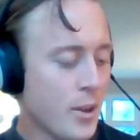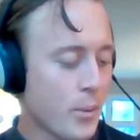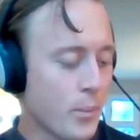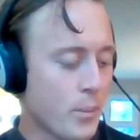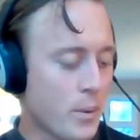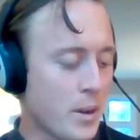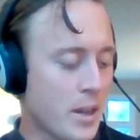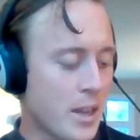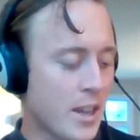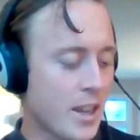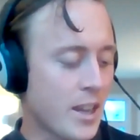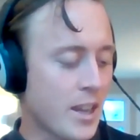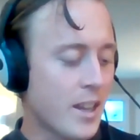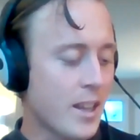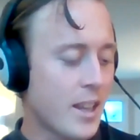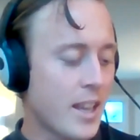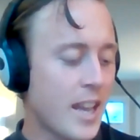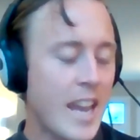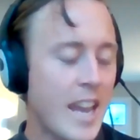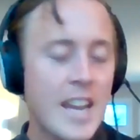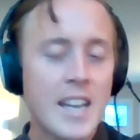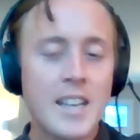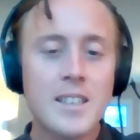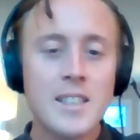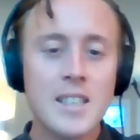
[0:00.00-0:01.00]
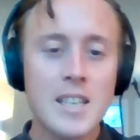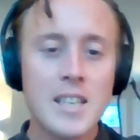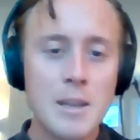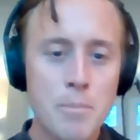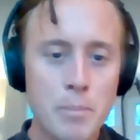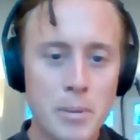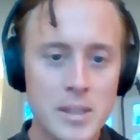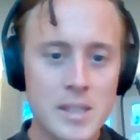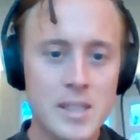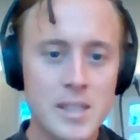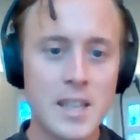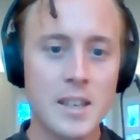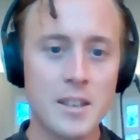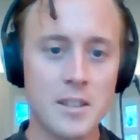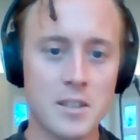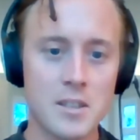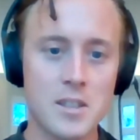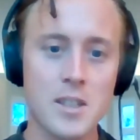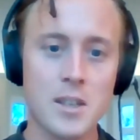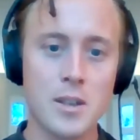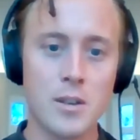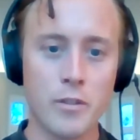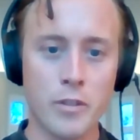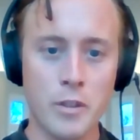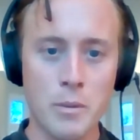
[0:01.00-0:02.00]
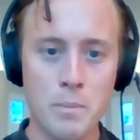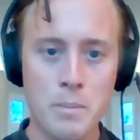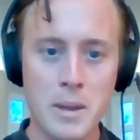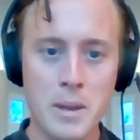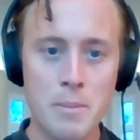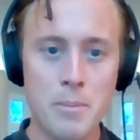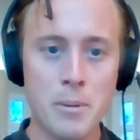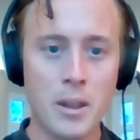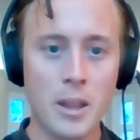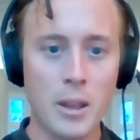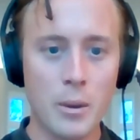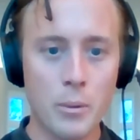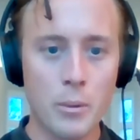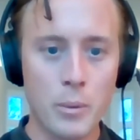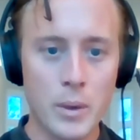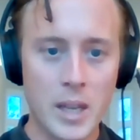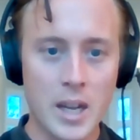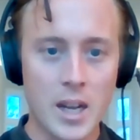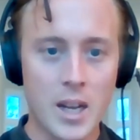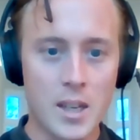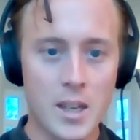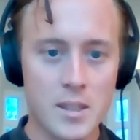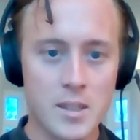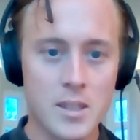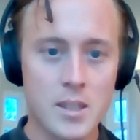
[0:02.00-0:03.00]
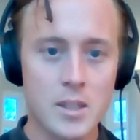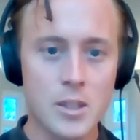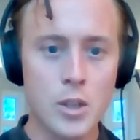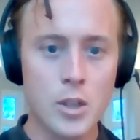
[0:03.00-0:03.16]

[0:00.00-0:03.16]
where 80% of the people that we asked